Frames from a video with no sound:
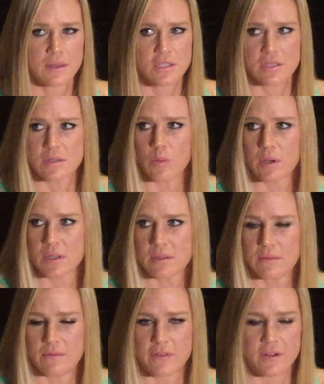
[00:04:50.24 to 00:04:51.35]
just the want
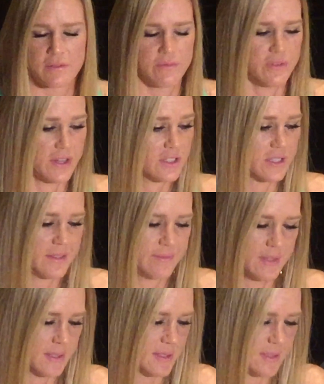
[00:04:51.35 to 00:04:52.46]
for victory, and
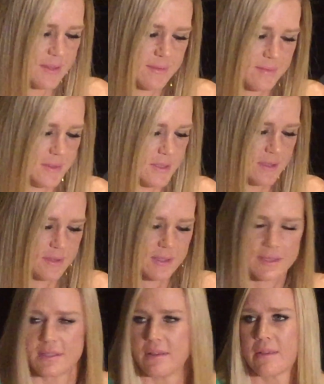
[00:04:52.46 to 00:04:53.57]
that's it. That's
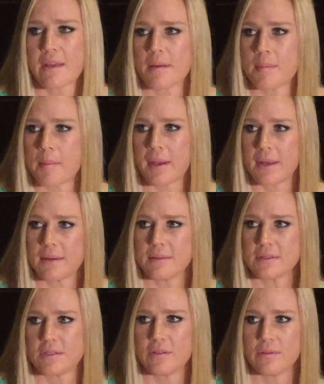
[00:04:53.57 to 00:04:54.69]
the only thing on my mind,
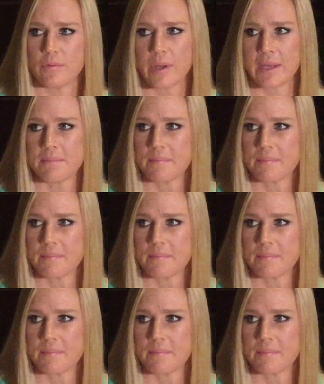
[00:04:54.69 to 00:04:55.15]
is to win.